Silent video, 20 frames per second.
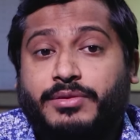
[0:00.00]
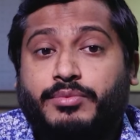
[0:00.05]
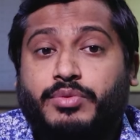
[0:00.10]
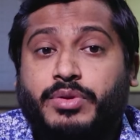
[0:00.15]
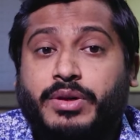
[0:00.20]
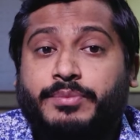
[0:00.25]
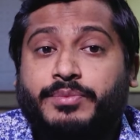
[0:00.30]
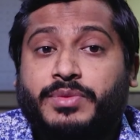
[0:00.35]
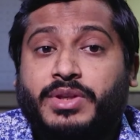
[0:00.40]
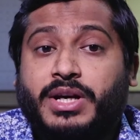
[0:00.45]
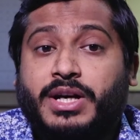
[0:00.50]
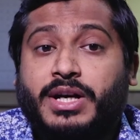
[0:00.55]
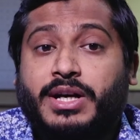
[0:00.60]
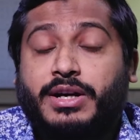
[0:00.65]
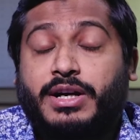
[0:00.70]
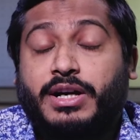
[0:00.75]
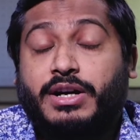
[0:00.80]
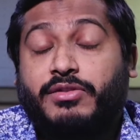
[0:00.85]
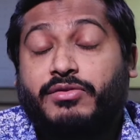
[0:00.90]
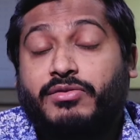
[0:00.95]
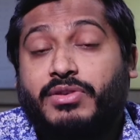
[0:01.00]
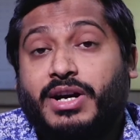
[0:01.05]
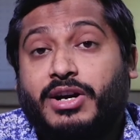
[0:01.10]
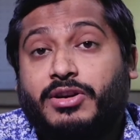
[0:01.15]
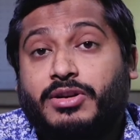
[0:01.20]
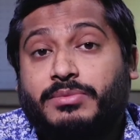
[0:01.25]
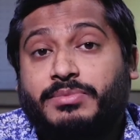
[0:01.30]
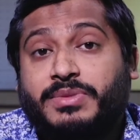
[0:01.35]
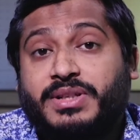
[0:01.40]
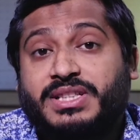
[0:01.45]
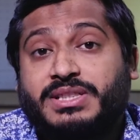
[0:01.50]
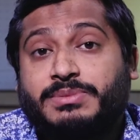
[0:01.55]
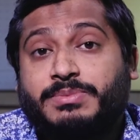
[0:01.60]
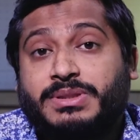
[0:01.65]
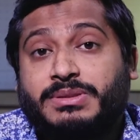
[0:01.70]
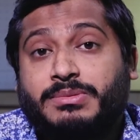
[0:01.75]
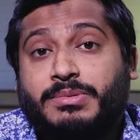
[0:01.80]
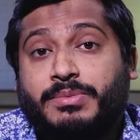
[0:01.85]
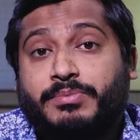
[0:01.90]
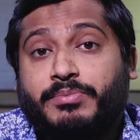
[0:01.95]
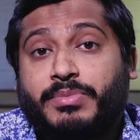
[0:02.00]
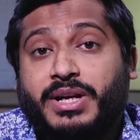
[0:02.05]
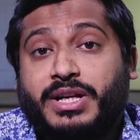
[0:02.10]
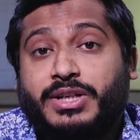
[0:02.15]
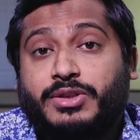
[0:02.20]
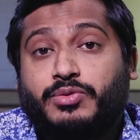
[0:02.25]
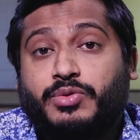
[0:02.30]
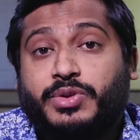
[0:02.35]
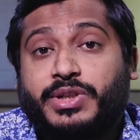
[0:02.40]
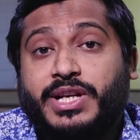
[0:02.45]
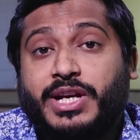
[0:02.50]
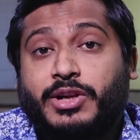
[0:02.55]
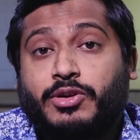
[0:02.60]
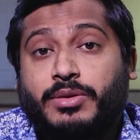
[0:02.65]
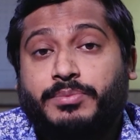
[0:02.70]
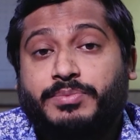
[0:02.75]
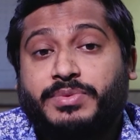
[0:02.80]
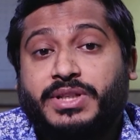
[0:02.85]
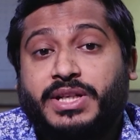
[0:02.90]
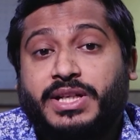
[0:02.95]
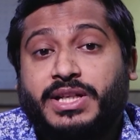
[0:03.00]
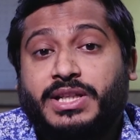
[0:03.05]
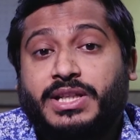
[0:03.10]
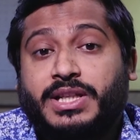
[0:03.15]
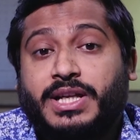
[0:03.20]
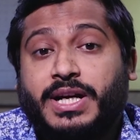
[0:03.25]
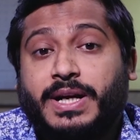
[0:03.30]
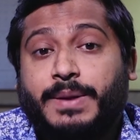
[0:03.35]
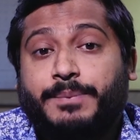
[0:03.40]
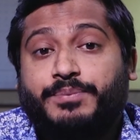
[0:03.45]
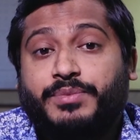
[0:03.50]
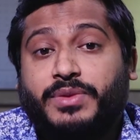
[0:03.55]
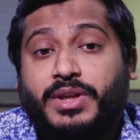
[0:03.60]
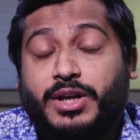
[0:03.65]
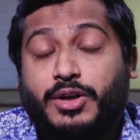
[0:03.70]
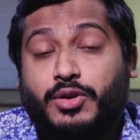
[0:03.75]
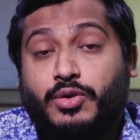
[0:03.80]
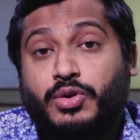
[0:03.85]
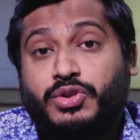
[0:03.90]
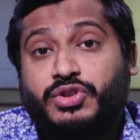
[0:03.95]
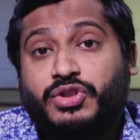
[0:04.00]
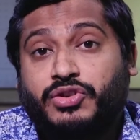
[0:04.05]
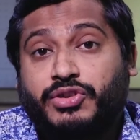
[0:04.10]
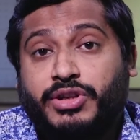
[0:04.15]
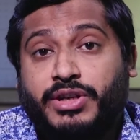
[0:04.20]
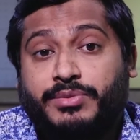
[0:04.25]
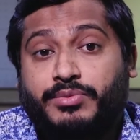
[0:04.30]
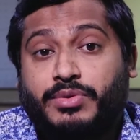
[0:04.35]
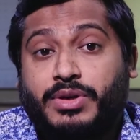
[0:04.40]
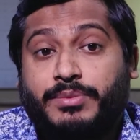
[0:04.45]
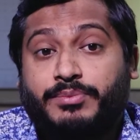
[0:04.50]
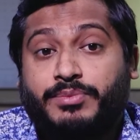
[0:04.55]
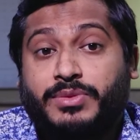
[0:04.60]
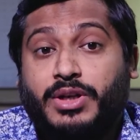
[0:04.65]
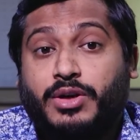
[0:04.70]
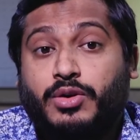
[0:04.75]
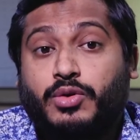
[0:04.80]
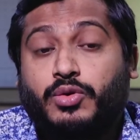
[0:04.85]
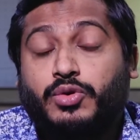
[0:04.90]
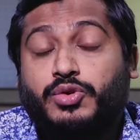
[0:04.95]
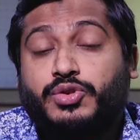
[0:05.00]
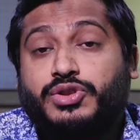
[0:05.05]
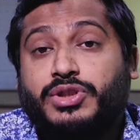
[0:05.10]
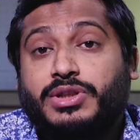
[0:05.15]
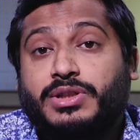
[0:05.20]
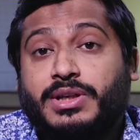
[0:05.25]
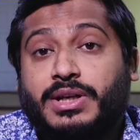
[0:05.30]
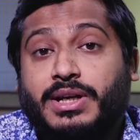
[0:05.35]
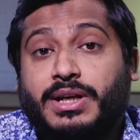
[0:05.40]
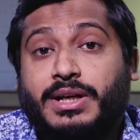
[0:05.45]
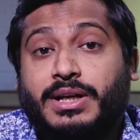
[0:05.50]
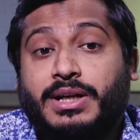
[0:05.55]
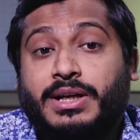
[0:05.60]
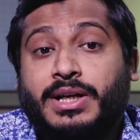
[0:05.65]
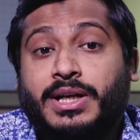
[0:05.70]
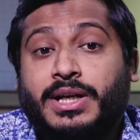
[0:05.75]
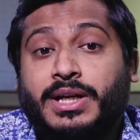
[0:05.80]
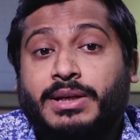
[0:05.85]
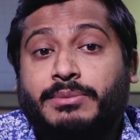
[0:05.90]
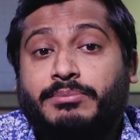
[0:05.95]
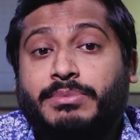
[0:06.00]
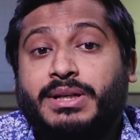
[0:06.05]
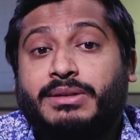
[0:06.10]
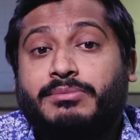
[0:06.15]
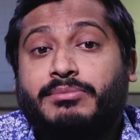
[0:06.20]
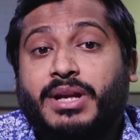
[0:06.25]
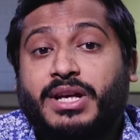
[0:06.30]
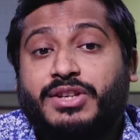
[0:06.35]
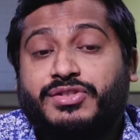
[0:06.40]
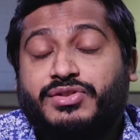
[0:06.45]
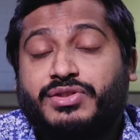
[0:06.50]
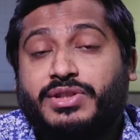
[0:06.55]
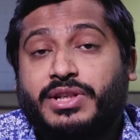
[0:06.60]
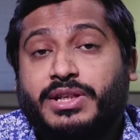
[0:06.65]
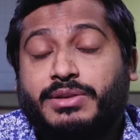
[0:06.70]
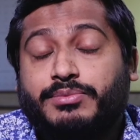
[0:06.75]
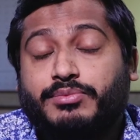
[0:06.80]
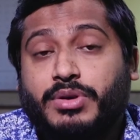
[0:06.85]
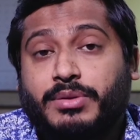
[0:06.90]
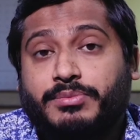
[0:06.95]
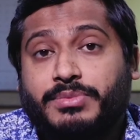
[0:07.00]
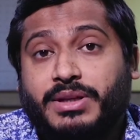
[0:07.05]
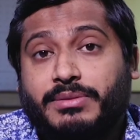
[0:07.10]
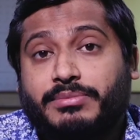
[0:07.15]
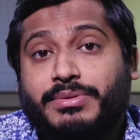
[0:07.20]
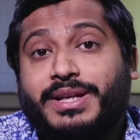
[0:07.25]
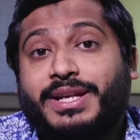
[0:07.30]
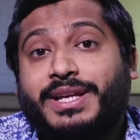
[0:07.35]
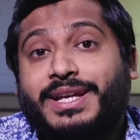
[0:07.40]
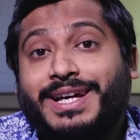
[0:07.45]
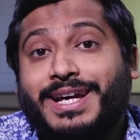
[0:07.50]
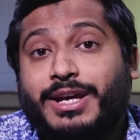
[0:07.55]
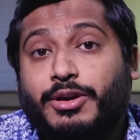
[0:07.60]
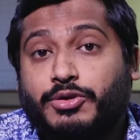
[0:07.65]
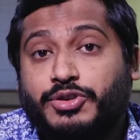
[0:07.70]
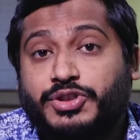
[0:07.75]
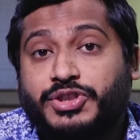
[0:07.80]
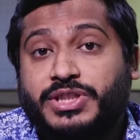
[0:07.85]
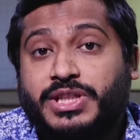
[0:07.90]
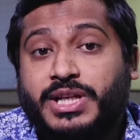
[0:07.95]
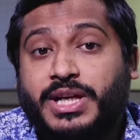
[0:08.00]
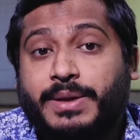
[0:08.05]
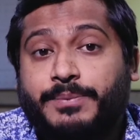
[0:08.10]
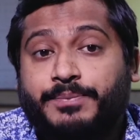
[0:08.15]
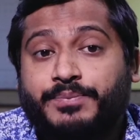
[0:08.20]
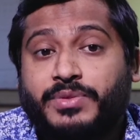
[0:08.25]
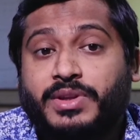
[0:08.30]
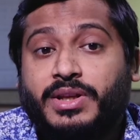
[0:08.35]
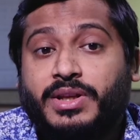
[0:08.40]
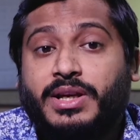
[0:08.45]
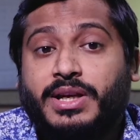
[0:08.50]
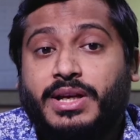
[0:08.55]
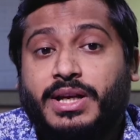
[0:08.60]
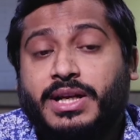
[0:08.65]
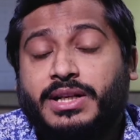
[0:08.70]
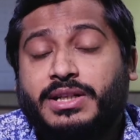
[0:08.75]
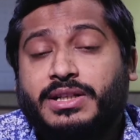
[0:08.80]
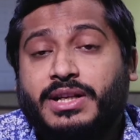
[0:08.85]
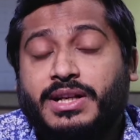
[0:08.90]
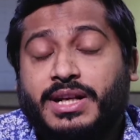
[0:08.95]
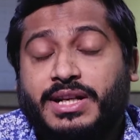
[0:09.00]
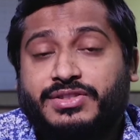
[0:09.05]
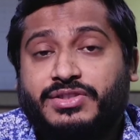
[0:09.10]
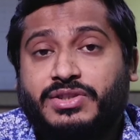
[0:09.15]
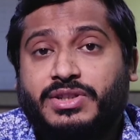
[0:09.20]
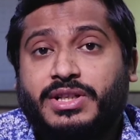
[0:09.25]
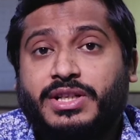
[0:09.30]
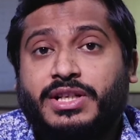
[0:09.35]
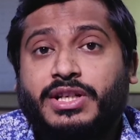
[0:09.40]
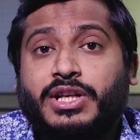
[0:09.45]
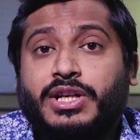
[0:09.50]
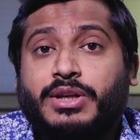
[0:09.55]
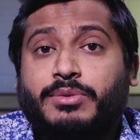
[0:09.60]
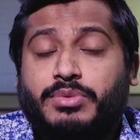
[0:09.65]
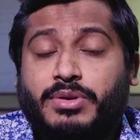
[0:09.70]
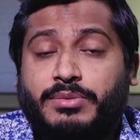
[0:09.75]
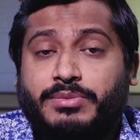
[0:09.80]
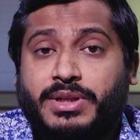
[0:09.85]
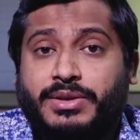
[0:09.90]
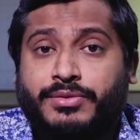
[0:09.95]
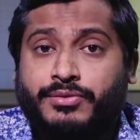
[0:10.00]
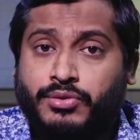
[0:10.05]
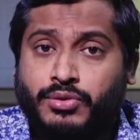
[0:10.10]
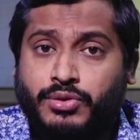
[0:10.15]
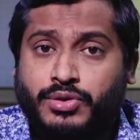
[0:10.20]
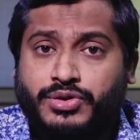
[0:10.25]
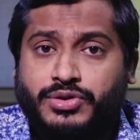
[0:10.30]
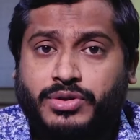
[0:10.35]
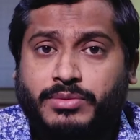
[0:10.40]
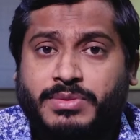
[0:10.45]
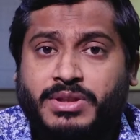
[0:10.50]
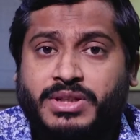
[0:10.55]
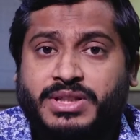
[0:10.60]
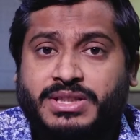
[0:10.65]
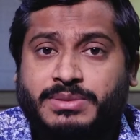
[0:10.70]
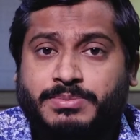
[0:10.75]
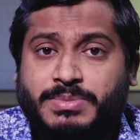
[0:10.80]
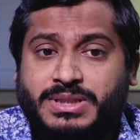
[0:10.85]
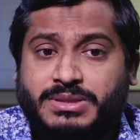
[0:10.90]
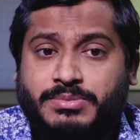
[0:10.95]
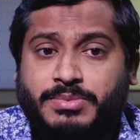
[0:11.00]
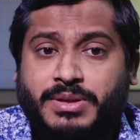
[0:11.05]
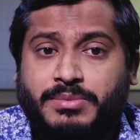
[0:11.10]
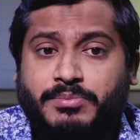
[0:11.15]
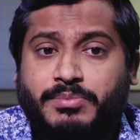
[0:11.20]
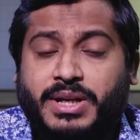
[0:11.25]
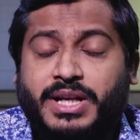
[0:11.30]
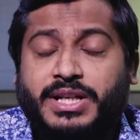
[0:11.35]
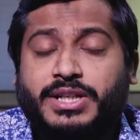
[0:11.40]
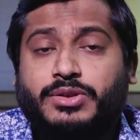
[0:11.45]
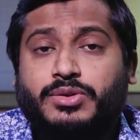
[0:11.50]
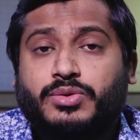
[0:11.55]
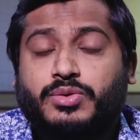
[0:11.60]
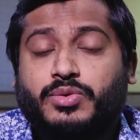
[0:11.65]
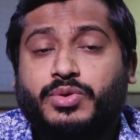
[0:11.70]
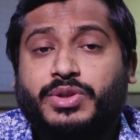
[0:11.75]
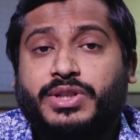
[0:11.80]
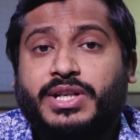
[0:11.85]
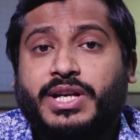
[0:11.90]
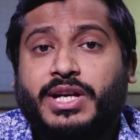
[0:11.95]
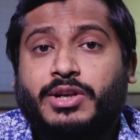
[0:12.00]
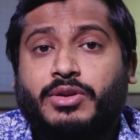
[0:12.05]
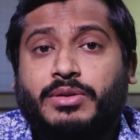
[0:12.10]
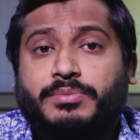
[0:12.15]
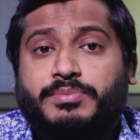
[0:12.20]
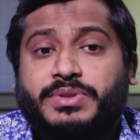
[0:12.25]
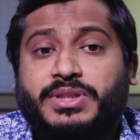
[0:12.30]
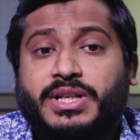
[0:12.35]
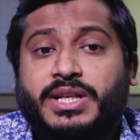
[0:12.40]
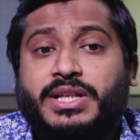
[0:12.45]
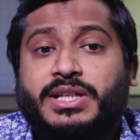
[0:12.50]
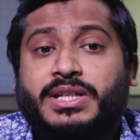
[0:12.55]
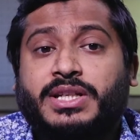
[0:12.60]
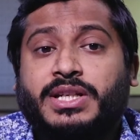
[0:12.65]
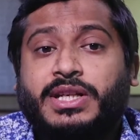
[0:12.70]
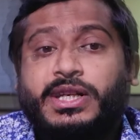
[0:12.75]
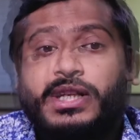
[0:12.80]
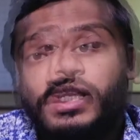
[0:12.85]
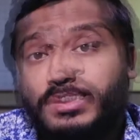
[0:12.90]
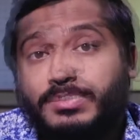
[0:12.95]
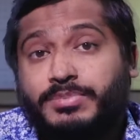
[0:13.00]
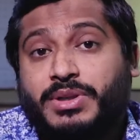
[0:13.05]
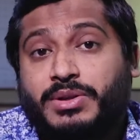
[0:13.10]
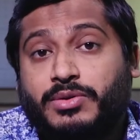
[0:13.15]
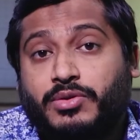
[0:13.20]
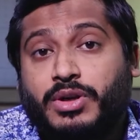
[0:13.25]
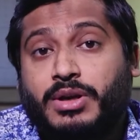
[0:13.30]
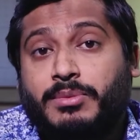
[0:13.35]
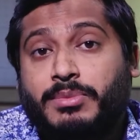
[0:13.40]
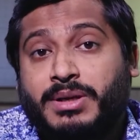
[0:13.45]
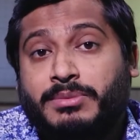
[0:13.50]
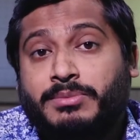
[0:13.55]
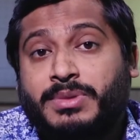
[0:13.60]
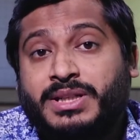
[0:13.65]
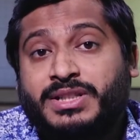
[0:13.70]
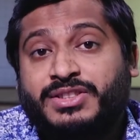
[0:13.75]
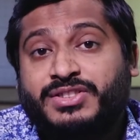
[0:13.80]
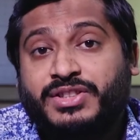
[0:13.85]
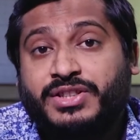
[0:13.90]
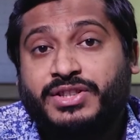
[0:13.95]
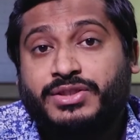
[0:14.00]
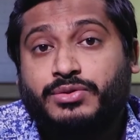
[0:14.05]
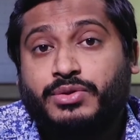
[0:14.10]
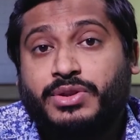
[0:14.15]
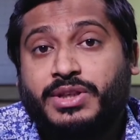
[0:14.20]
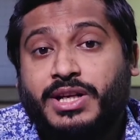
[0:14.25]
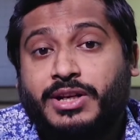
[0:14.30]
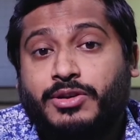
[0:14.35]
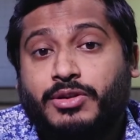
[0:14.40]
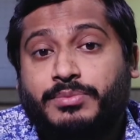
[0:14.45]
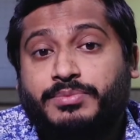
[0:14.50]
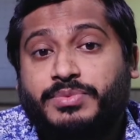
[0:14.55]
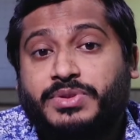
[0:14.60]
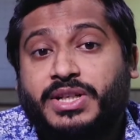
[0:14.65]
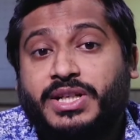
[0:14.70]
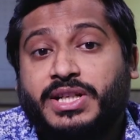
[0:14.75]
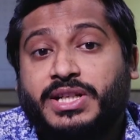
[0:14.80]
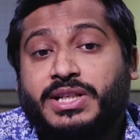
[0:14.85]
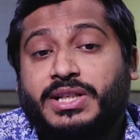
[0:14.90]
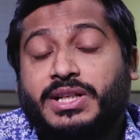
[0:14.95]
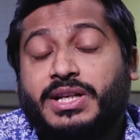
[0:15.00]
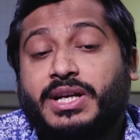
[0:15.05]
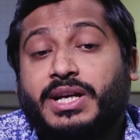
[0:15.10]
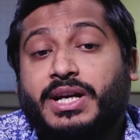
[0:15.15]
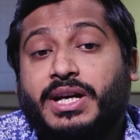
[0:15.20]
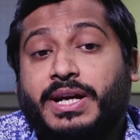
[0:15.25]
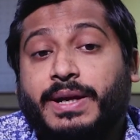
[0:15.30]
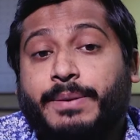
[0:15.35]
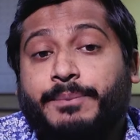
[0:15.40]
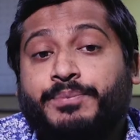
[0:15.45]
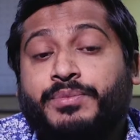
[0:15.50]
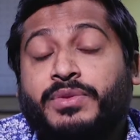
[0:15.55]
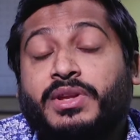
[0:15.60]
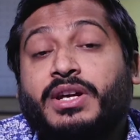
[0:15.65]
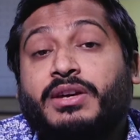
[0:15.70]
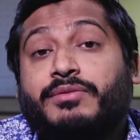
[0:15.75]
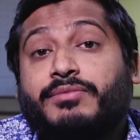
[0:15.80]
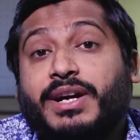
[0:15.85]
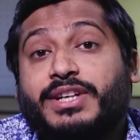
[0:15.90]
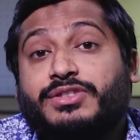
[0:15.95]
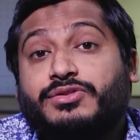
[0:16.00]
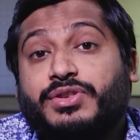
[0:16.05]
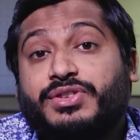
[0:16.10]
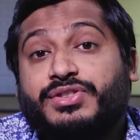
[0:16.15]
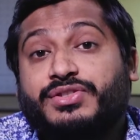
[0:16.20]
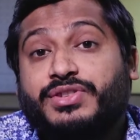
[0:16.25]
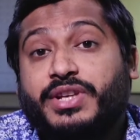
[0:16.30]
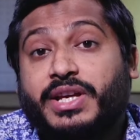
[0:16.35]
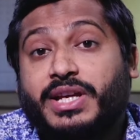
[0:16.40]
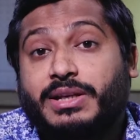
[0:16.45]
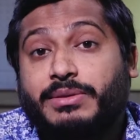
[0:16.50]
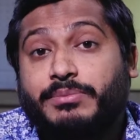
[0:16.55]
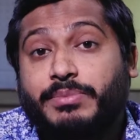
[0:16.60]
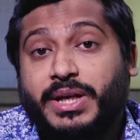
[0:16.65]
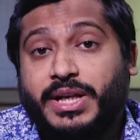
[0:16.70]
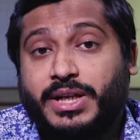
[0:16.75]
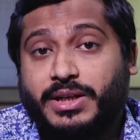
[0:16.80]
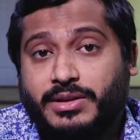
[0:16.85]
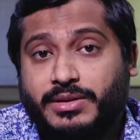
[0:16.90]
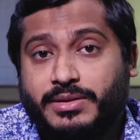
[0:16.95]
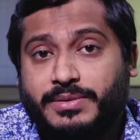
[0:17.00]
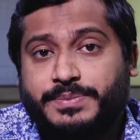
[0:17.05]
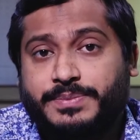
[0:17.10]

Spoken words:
From the flower of the specific plant, we can obtain the rose water from the rose, vinblastine from the vinca rosea. And lastly, from the fruits of the specific plant, we can obtain from the colobarbin seeds, we can obtain physostigmine.